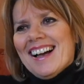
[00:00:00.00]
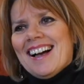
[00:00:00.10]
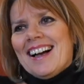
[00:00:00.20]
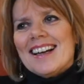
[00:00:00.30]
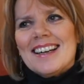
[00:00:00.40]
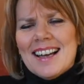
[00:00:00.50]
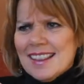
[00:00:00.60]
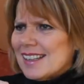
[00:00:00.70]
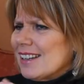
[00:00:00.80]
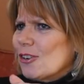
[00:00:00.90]
And
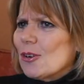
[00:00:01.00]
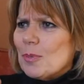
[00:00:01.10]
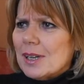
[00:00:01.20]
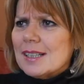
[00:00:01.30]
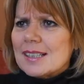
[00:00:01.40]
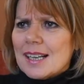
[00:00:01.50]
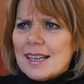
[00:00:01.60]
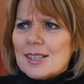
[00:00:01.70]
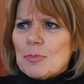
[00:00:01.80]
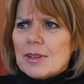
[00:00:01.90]
Anthony wrote a brilliant
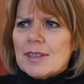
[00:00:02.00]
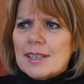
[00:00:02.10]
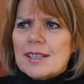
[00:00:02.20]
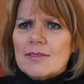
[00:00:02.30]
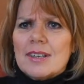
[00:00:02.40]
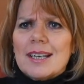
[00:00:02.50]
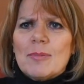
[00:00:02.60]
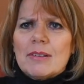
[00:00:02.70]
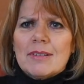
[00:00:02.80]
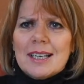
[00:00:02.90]
sketch about the Nativity,
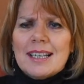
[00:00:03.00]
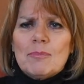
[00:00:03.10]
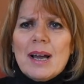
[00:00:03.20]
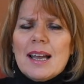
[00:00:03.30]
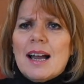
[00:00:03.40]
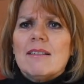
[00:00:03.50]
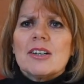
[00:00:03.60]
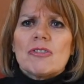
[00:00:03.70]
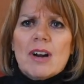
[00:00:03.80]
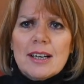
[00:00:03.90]
but written by
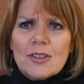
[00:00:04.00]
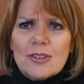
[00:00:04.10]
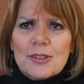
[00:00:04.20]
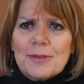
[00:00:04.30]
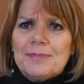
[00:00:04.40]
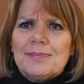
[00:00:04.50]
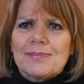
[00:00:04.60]
Irish writers